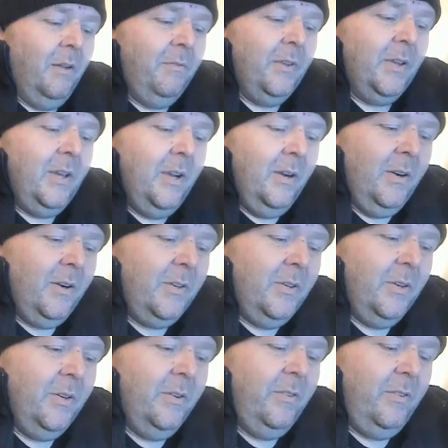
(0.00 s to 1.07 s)
the
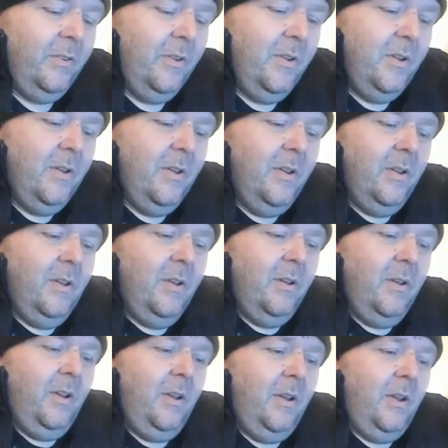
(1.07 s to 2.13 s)
characters,
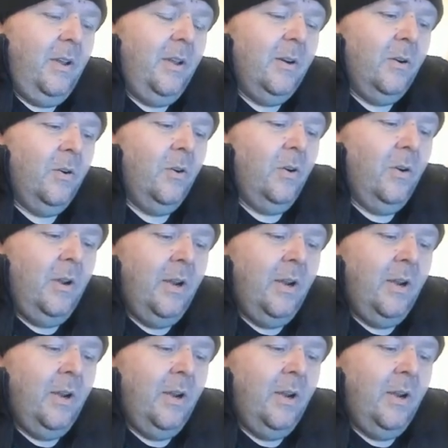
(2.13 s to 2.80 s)
you know,